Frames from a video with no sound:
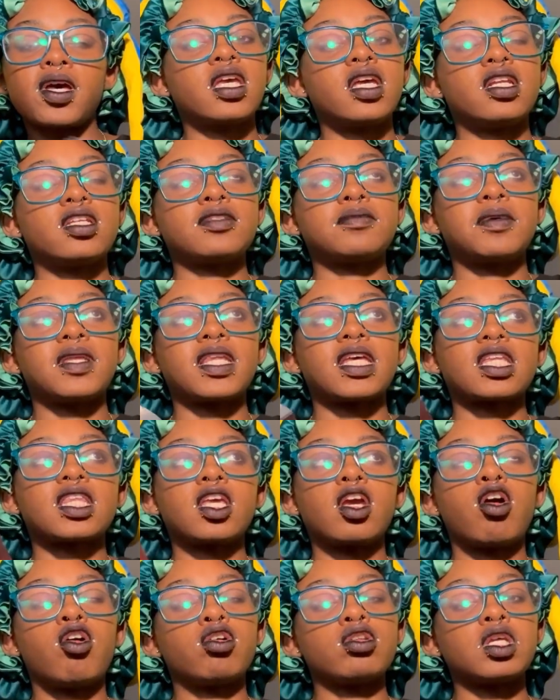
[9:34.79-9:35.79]
And it's been like
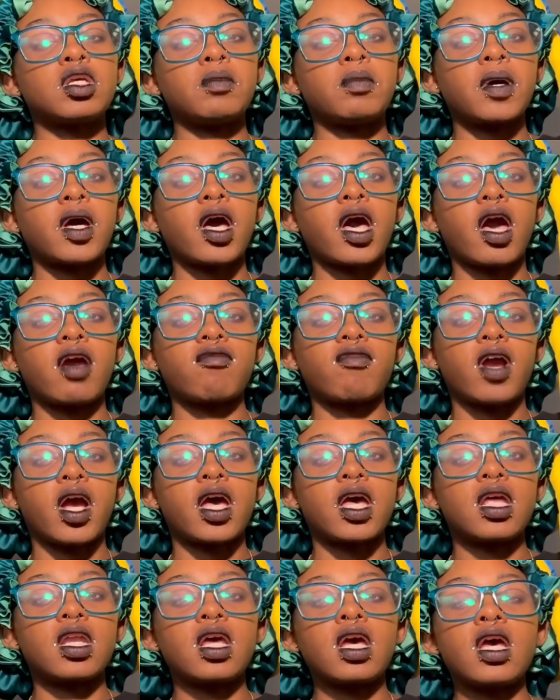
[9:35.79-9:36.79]
the only book I've
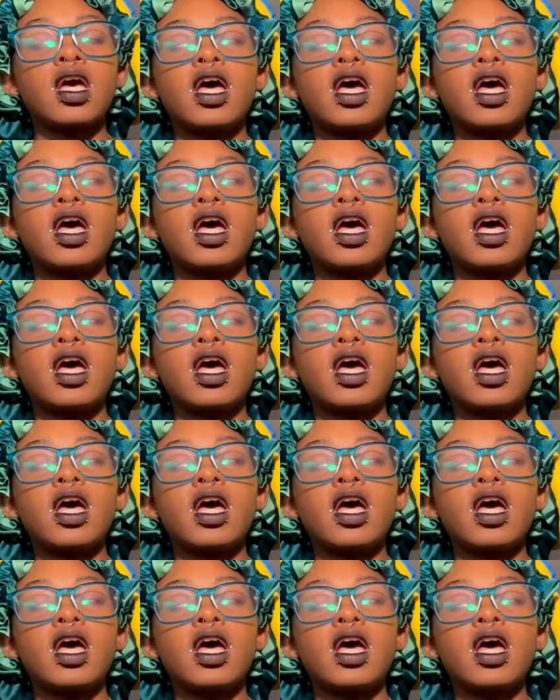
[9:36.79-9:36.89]
read